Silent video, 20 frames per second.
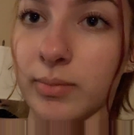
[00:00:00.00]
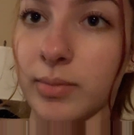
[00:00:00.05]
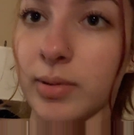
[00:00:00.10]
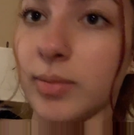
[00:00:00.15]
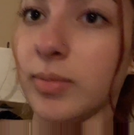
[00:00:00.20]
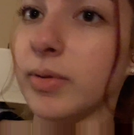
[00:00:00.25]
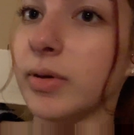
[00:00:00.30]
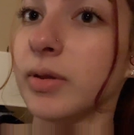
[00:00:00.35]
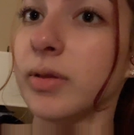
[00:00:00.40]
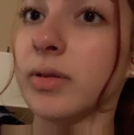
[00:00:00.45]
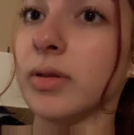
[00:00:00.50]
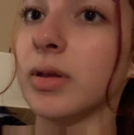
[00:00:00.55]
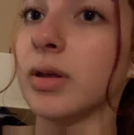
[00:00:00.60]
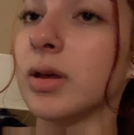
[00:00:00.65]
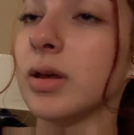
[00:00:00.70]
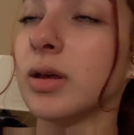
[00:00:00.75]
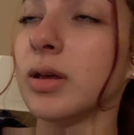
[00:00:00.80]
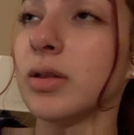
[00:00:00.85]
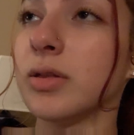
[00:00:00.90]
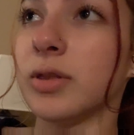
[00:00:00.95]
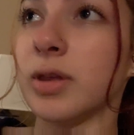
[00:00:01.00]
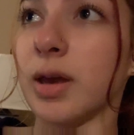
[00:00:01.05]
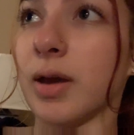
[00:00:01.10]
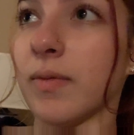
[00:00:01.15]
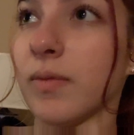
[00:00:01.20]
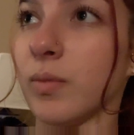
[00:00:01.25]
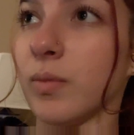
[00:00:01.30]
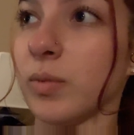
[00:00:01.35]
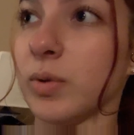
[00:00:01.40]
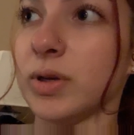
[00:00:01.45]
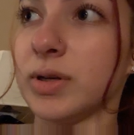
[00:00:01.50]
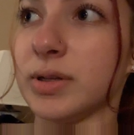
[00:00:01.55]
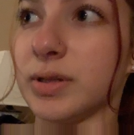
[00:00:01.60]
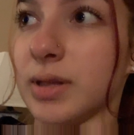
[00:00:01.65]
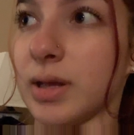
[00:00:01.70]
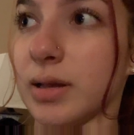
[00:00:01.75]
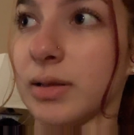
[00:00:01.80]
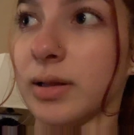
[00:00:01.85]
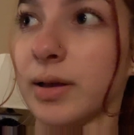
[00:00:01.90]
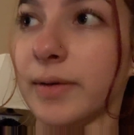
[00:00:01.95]
Maybe they haven't reached
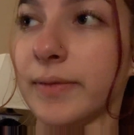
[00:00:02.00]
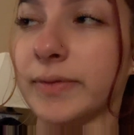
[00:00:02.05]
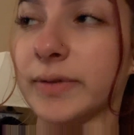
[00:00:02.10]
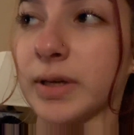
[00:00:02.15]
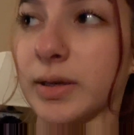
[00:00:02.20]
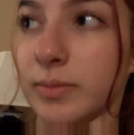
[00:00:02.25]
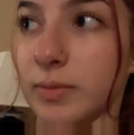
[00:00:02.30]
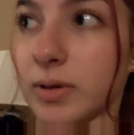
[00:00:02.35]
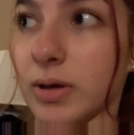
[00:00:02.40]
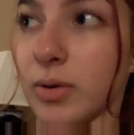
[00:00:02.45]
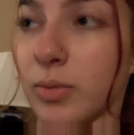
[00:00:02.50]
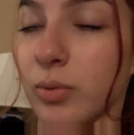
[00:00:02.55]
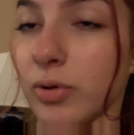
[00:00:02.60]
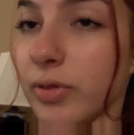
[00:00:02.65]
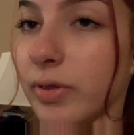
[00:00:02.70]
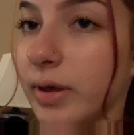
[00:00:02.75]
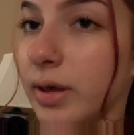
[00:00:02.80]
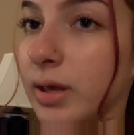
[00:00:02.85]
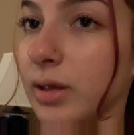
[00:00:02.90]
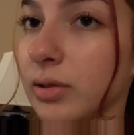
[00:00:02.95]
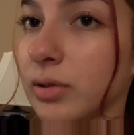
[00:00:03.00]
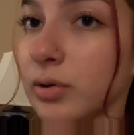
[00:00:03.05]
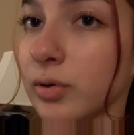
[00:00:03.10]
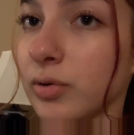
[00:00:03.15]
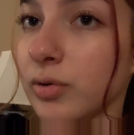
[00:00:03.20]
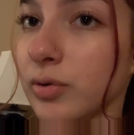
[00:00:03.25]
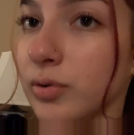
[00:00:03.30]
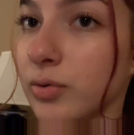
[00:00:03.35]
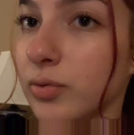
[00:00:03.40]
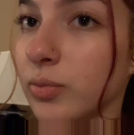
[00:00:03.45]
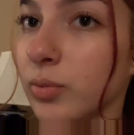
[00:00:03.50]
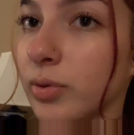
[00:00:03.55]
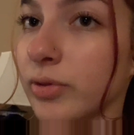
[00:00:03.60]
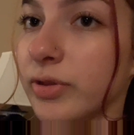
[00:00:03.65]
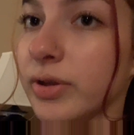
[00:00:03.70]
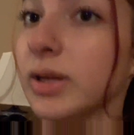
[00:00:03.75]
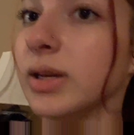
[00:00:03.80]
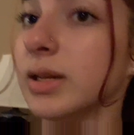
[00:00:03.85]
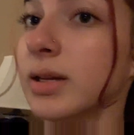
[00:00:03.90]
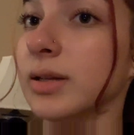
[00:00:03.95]
that lifetime yet where they learned what
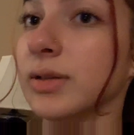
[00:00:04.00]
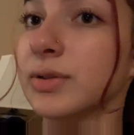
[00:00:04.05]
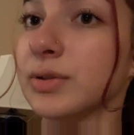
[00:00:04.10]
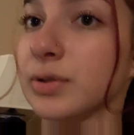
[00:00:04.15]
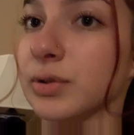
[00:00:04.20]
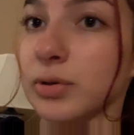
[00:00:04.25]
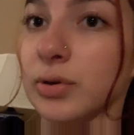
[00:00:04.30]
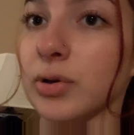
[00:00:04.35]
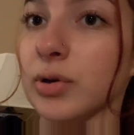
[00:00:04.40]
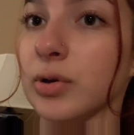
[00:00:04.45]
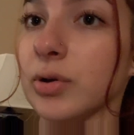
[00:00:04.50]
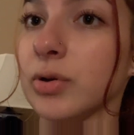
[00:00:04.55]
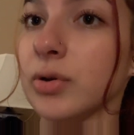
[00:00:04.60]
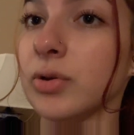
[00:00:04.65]
they needed to learn.